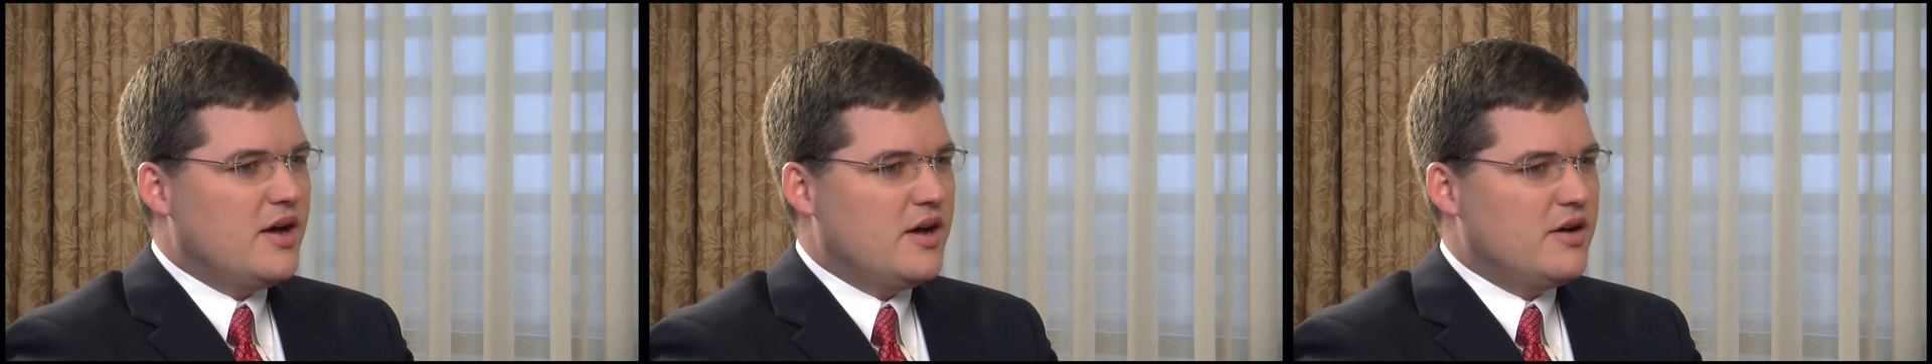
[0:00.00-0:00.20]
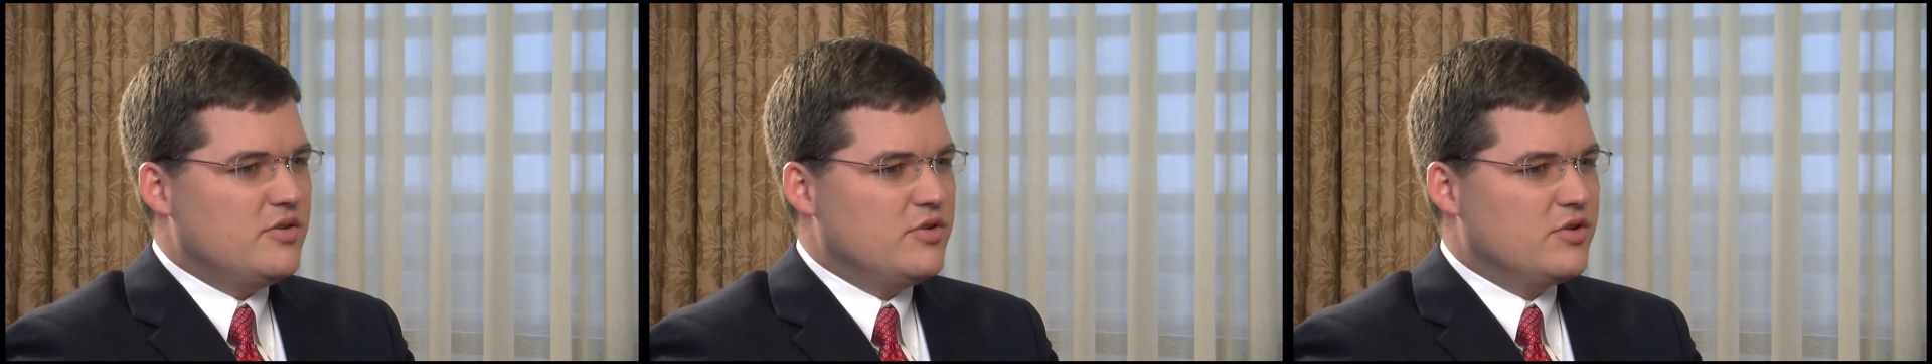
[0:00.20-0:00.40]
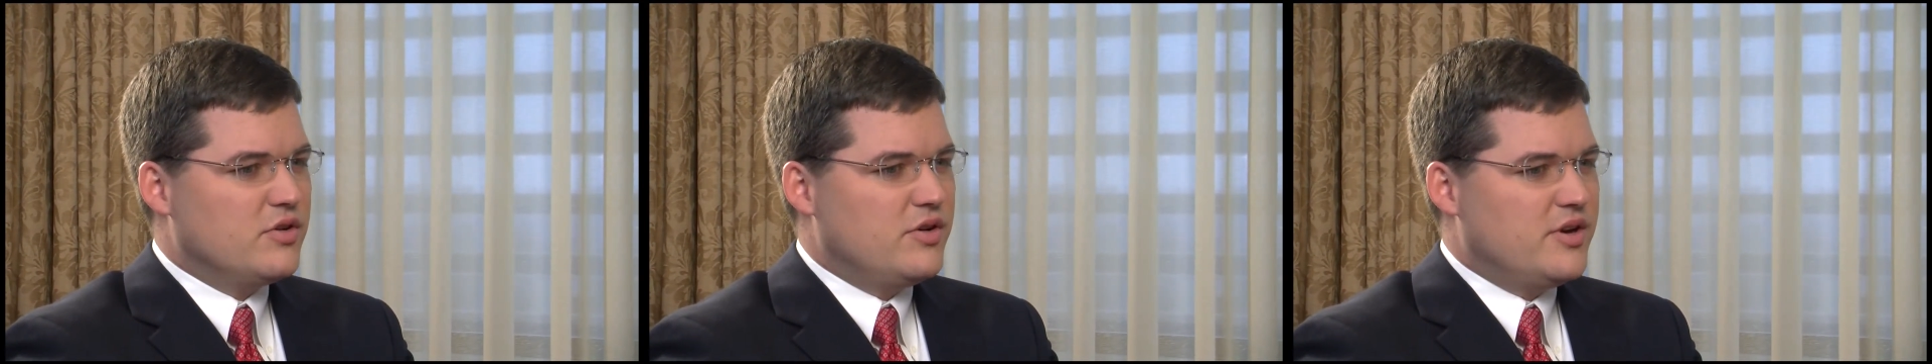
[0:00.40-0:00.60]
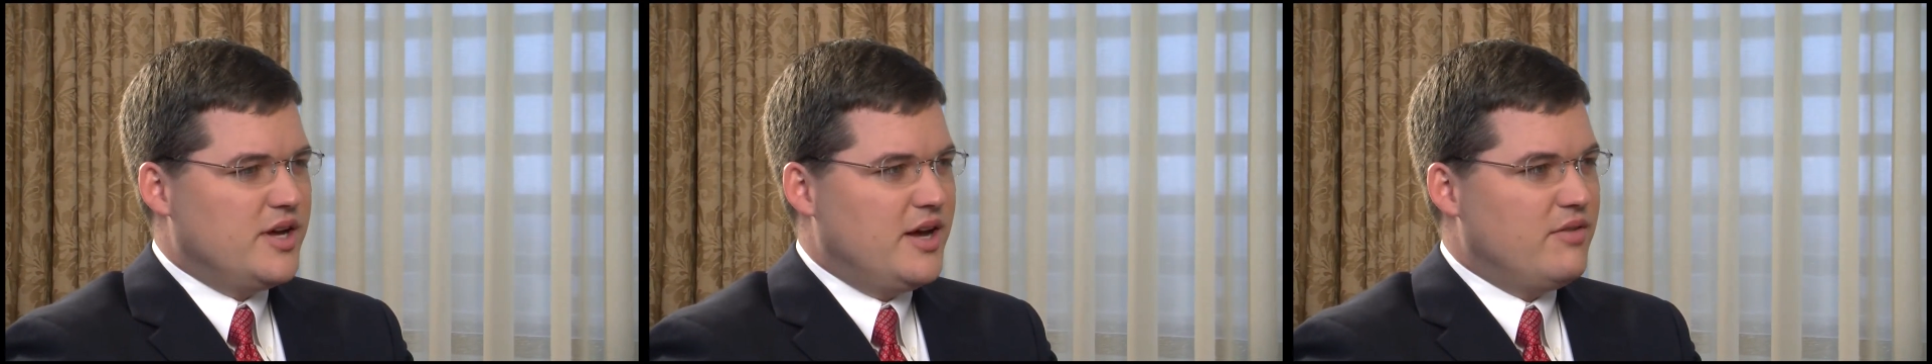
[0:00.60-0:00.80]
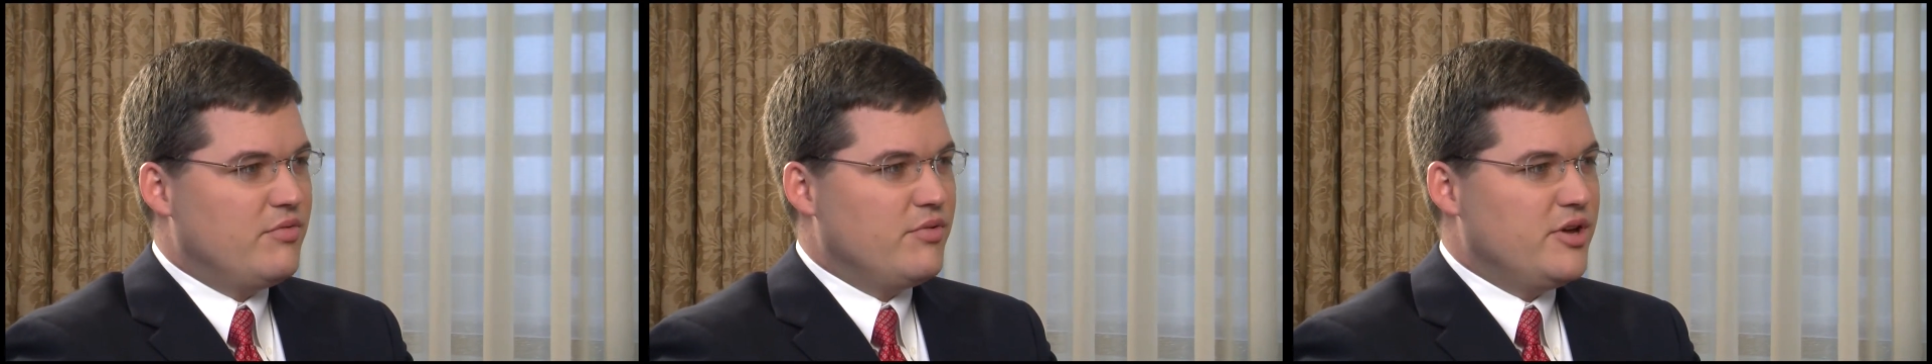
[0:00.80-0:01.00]
uh, you're going
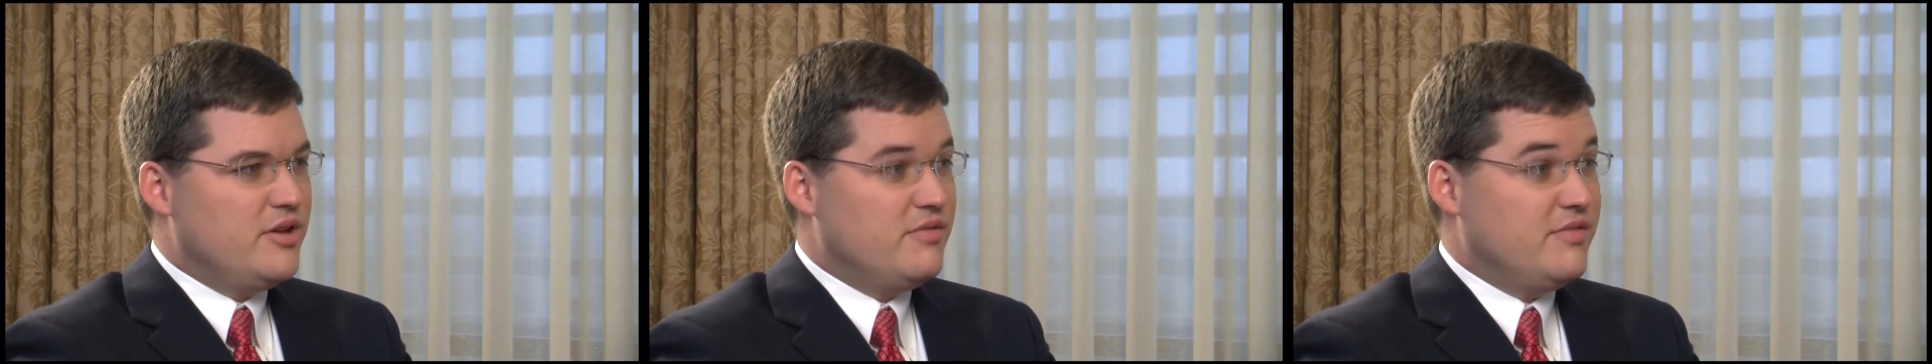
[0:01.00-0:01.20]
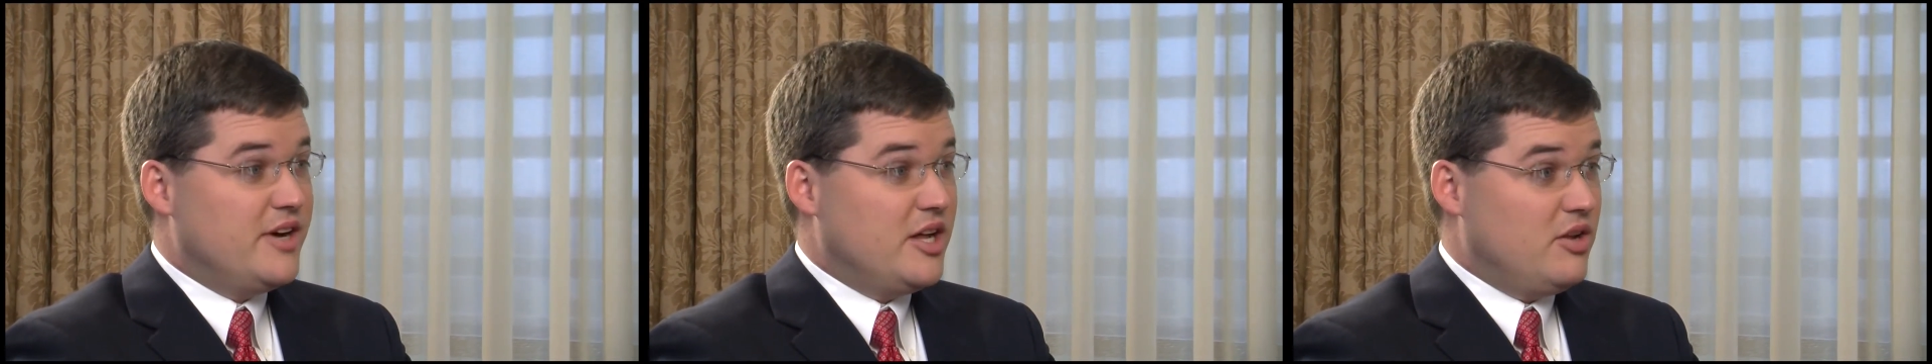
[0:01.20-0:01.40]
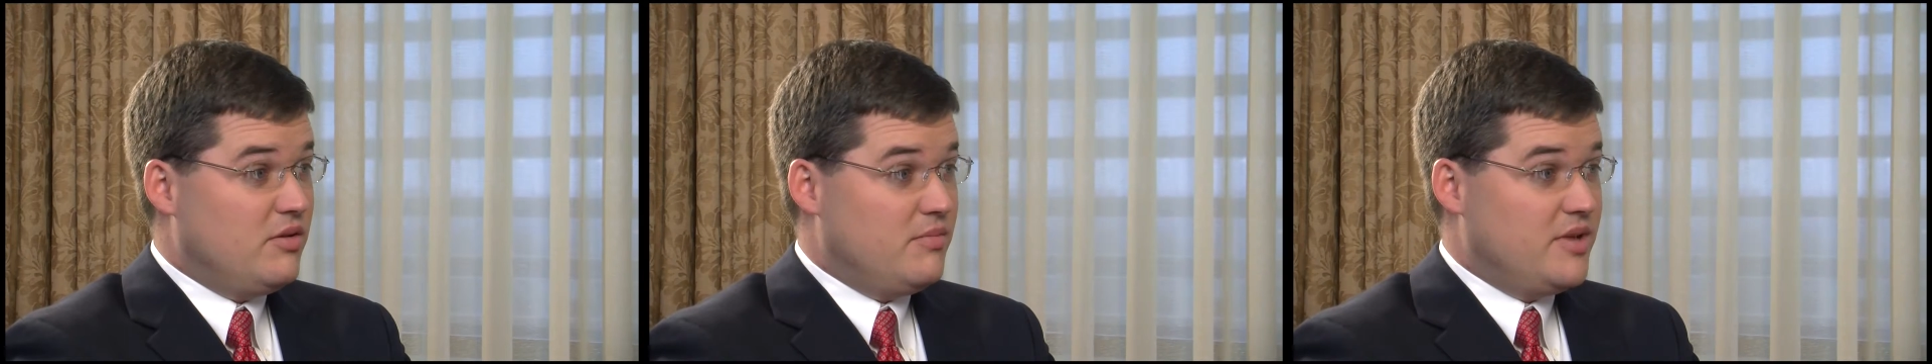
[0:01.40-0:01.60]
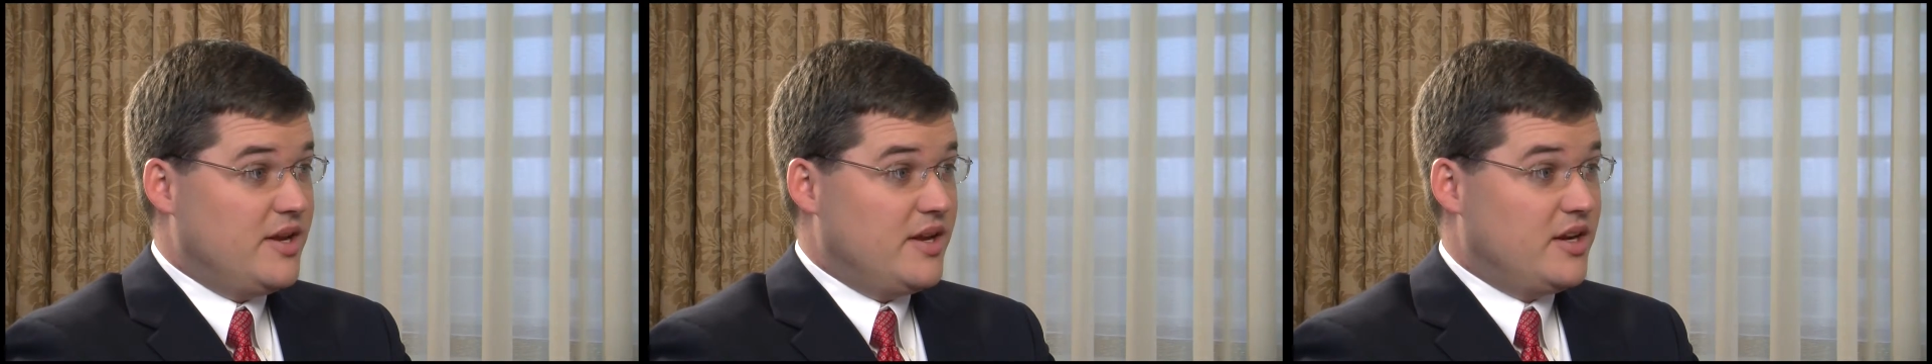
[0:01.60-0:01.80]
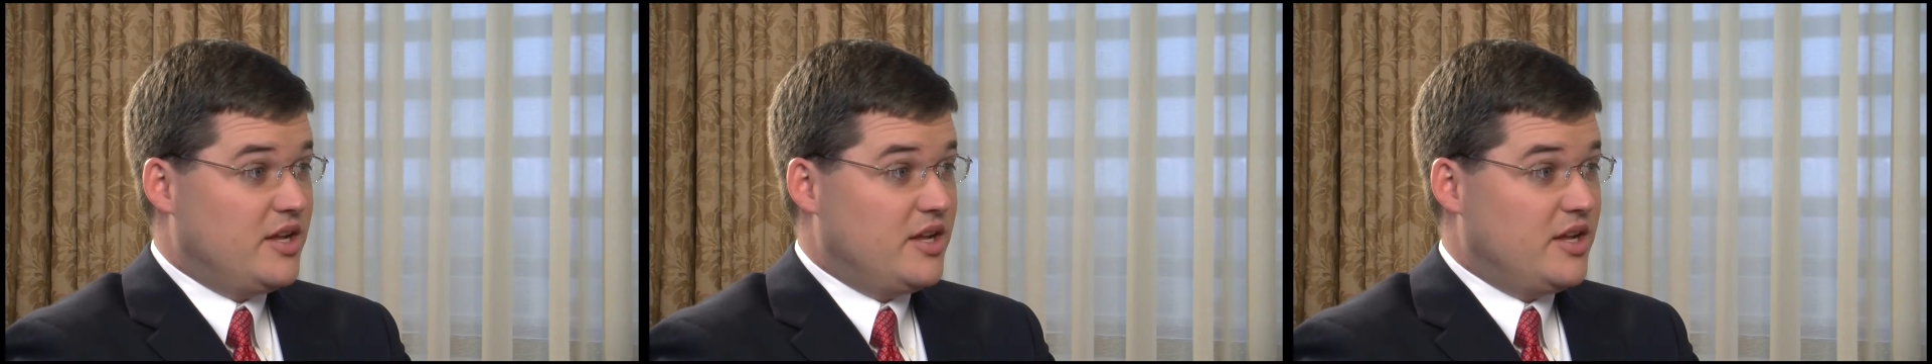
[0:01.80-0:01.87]
to have redevelopment